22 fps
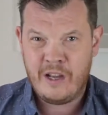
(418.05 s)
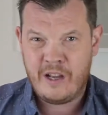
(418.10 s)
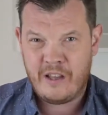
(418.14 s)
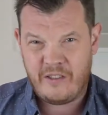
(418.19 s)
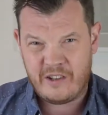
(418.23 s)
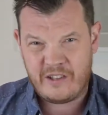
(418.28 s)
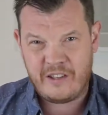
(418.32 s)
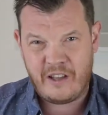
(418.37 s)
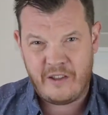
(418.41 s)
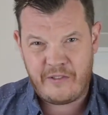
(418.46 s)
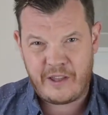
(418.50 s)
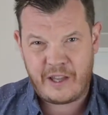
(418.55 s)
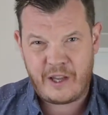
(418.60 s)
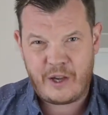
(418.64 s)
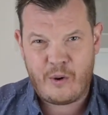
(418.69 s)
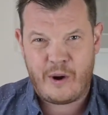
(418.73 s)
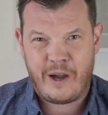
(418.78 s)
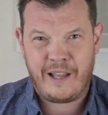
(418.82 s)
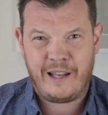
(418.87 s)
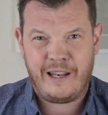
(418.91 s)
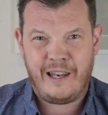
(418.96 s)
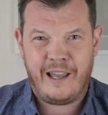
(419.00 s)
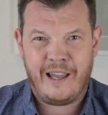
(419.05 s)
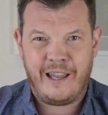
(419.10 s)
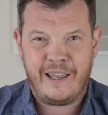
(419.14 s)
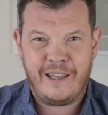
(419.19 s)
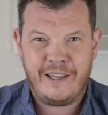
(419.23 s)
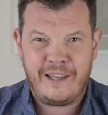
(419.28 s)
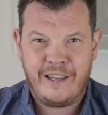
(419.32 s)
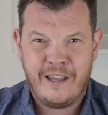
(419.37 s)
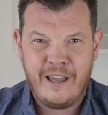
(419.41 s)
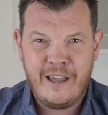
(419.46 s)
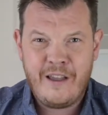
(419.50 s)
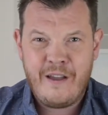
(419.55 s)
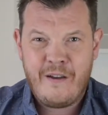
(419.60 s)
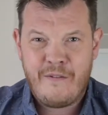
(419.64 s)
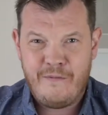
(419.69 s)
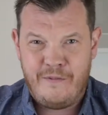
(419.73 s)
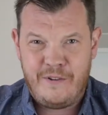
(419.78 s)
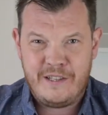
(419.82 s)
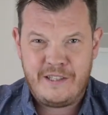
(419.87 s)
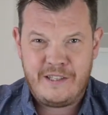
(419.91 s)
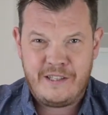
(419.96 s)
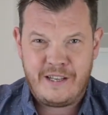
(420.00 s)
There's nothing quite like
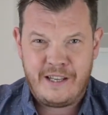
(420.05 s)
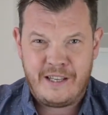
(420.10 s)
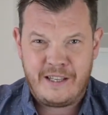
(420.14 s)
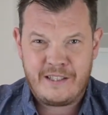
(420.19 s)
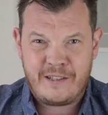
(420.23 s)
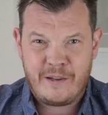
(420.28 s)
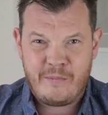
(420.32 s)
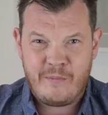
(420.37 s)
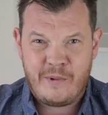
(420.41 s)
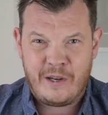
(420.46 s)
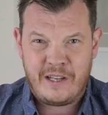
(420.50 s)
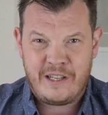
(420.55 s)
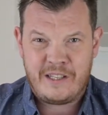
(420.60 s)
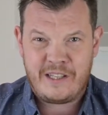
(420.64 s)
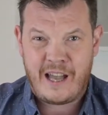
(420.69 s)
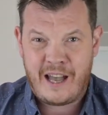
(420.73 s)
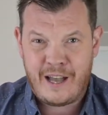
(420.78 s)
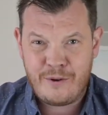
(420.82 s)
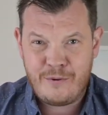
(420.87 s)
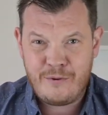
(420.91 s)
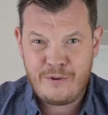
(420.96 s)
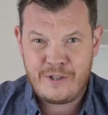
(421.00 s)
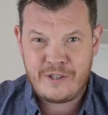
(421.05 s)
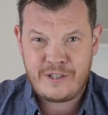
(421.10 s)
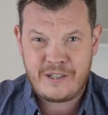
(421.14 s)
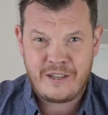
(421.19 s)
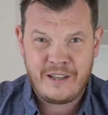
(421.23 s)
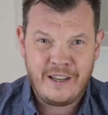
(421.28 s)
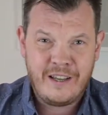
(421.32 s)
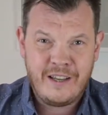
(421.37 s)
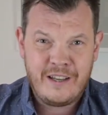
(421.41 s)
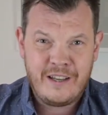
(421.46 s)
visiting somebody's house